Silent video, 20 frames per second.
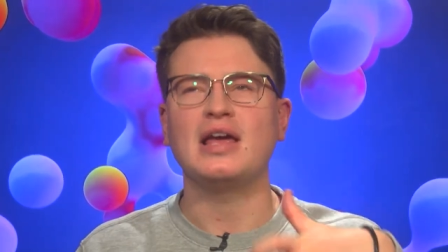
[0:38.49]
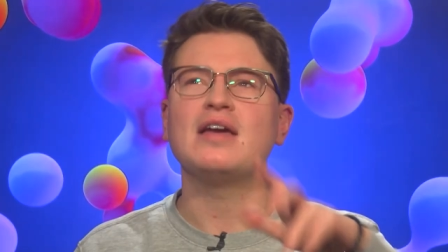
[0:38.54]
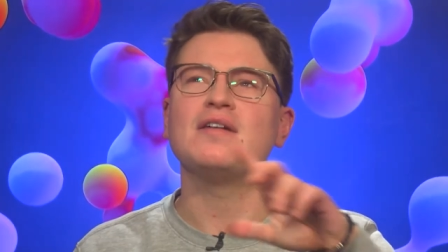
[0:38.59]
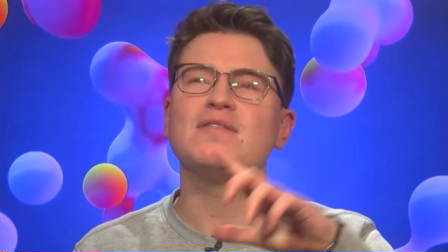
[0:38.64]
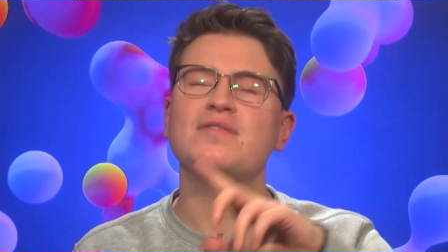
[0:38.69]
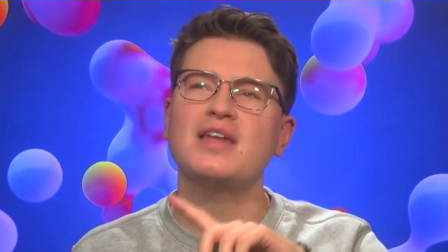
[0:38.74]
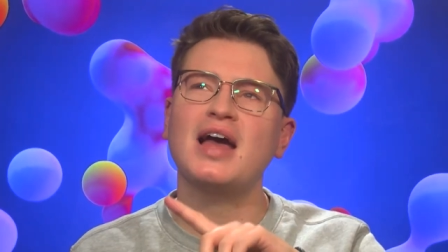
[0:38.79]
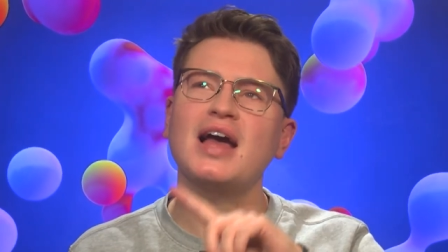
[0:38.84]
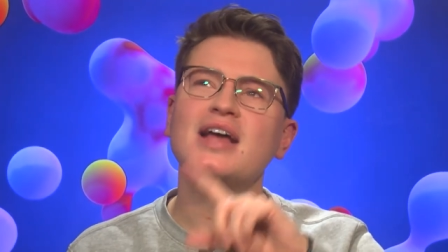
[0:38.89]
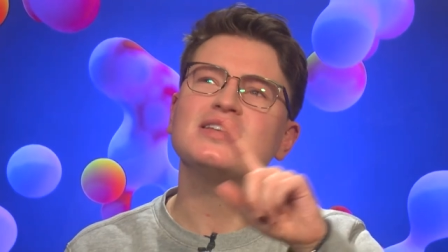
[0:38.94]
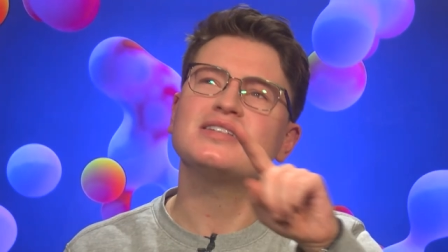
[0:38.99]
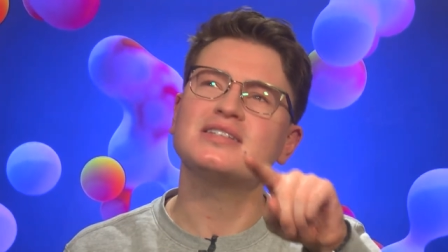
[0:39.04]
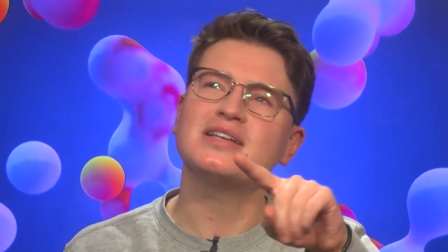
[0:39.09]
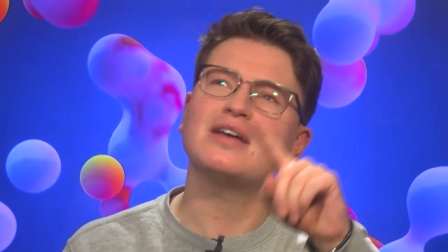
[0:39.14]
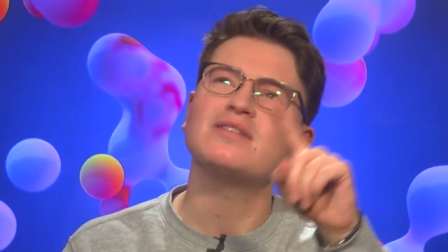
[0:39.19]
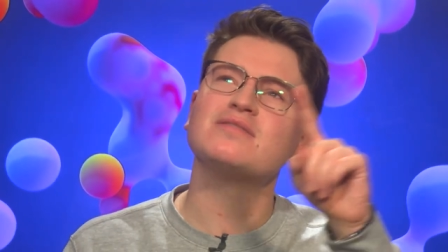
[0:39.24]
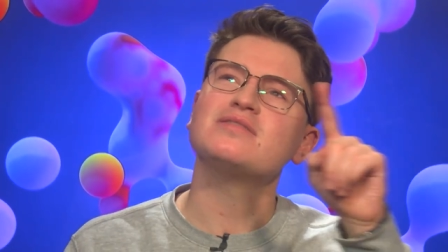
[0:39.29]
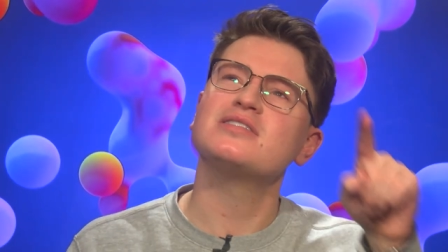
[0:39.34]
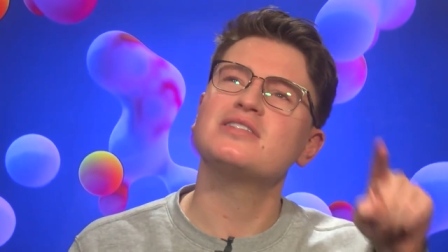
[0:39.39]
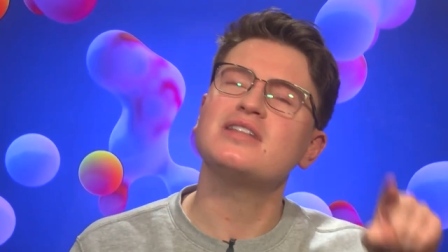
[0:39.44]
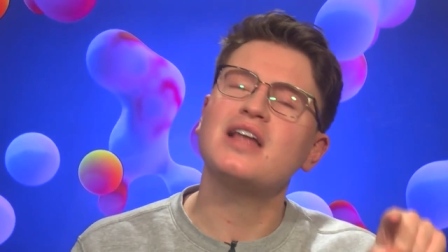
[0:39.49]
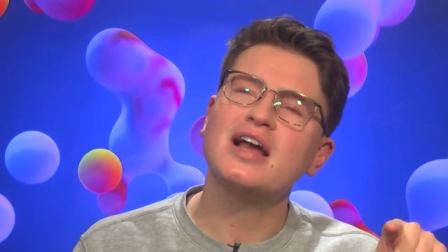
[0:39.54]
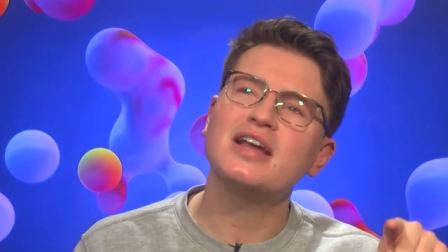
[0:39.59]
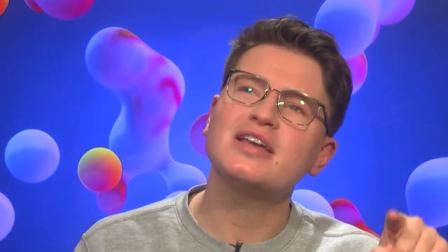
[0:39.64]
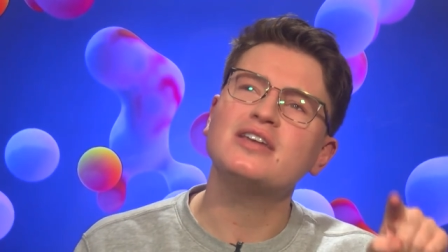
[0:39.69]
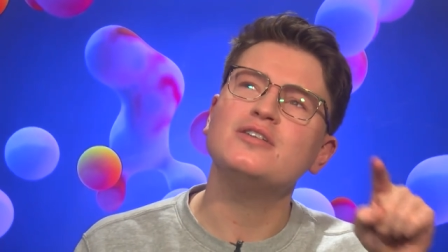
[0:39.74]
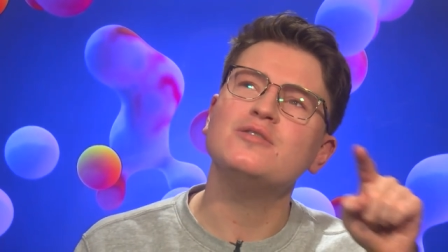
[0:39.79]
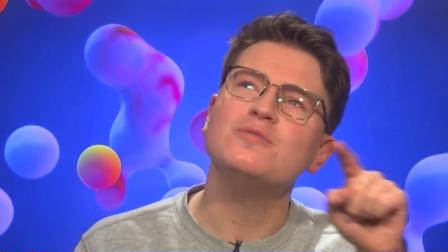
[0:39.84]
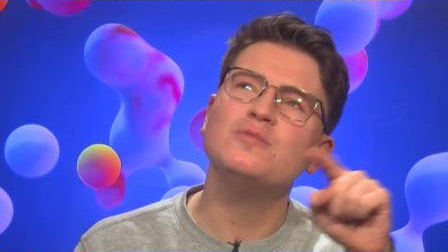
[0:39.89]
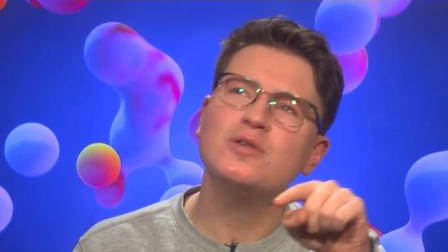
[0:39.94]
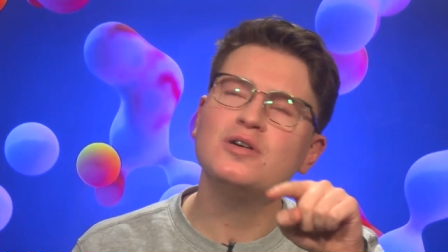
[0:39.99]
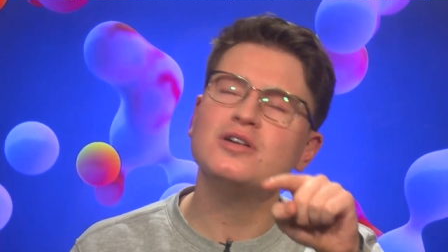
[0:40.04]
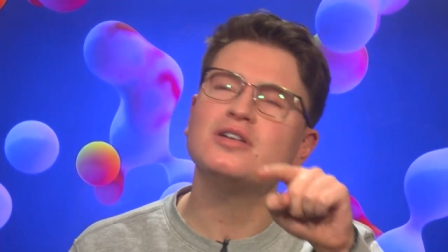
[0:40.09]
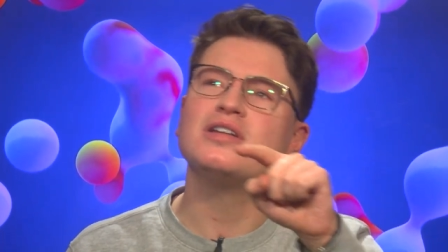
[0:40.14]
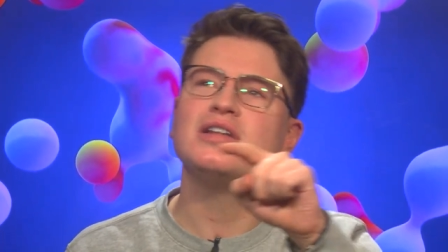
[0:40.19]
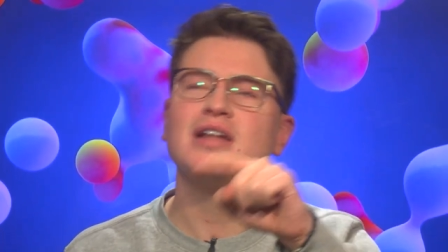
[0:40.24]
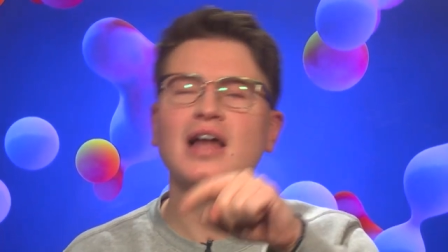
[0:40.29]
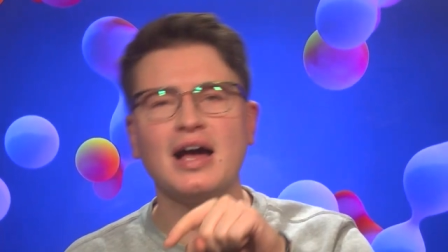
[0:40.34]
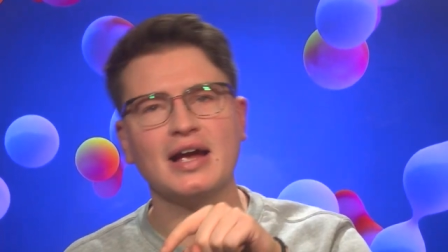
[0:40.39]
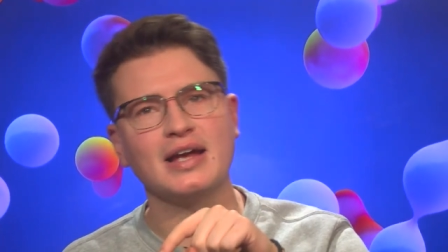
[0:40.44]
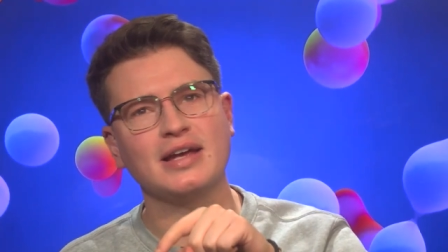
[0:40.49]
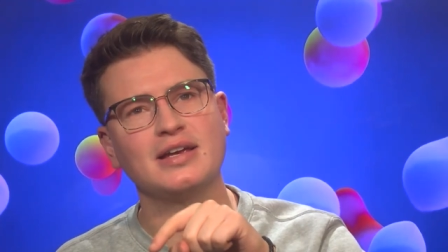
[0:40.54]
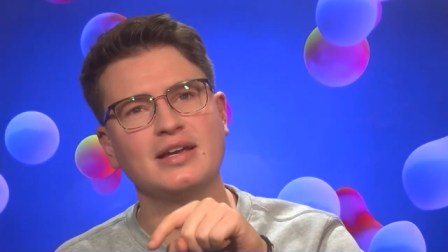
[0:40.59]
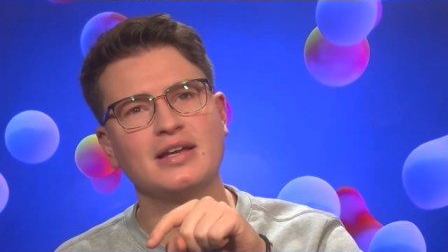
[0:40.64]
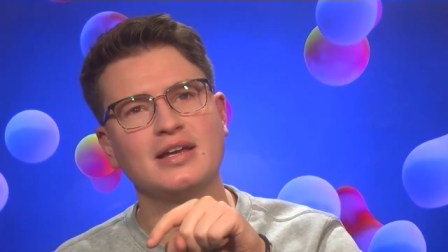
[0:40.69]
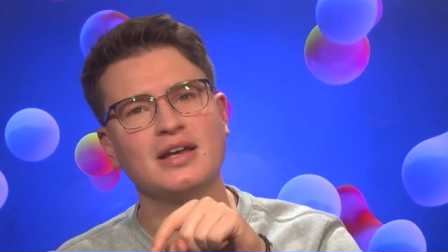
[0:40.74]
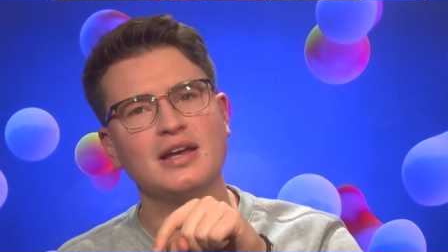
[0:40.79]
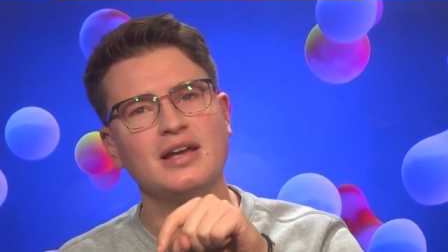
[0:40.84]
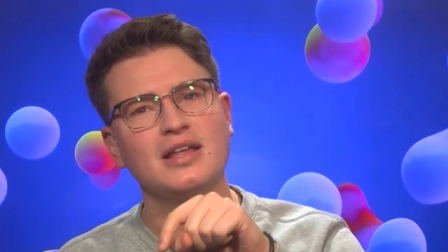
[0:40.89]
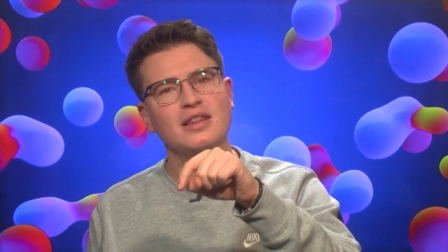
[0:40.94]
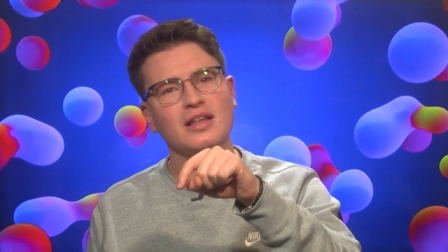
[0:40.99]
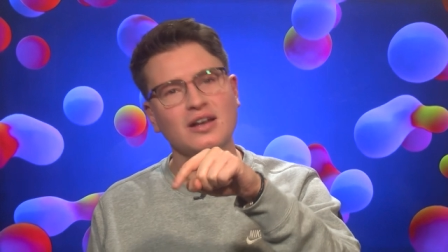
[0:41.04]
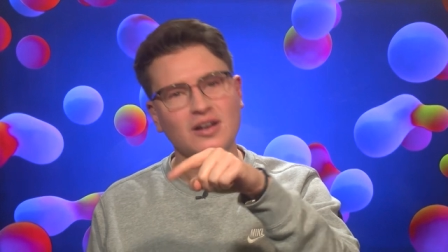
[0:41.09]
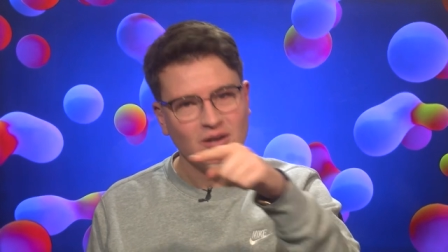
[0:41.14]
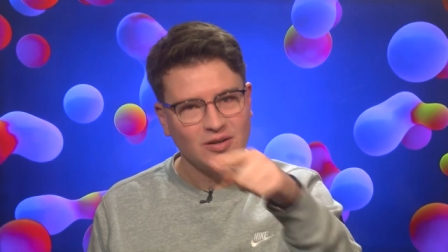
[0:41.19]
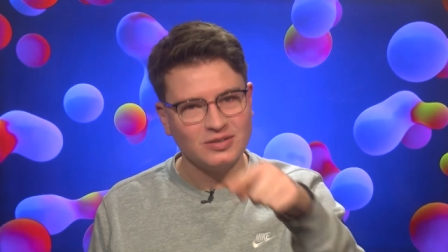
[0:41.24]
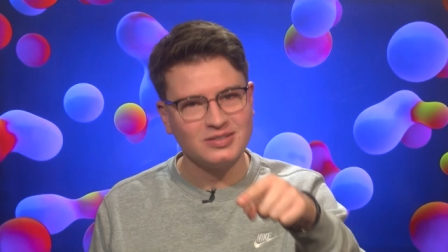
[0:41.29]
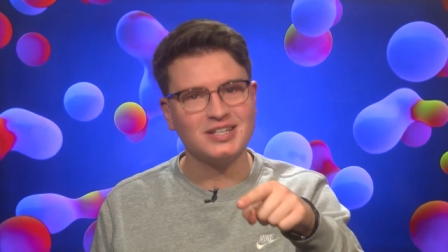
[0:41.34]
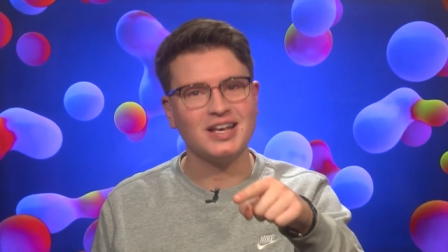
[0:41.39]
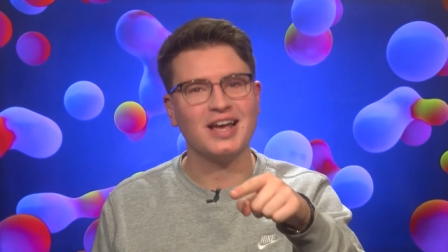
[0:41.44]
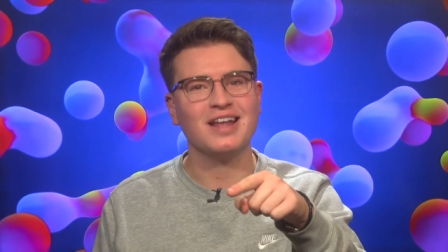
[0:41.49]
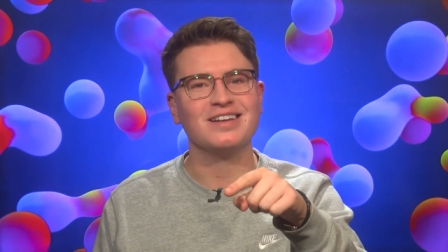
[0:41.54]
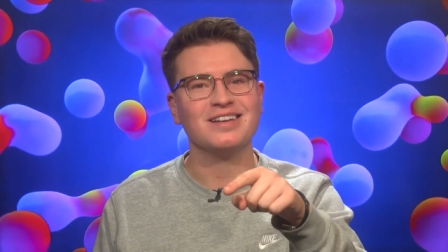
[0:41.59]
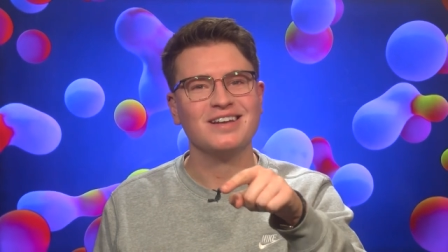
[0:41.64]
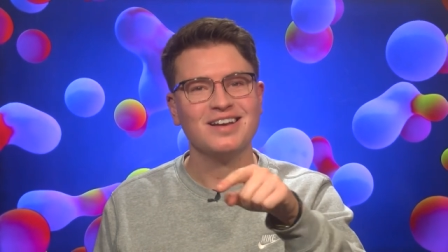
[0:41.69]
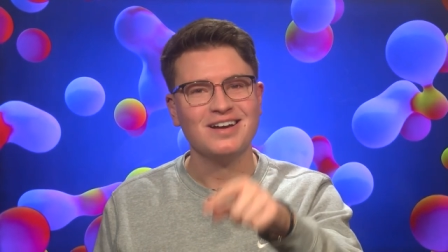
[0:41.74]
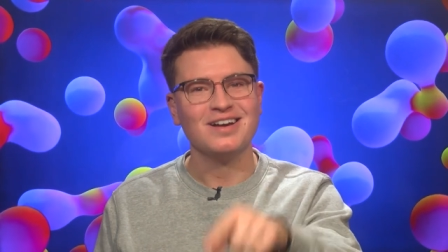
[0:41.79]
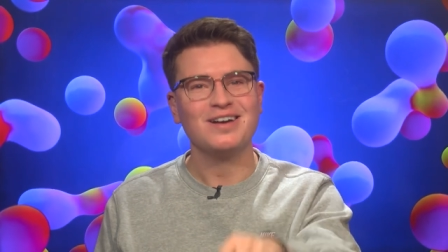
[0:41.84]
if that sounds like you would like the content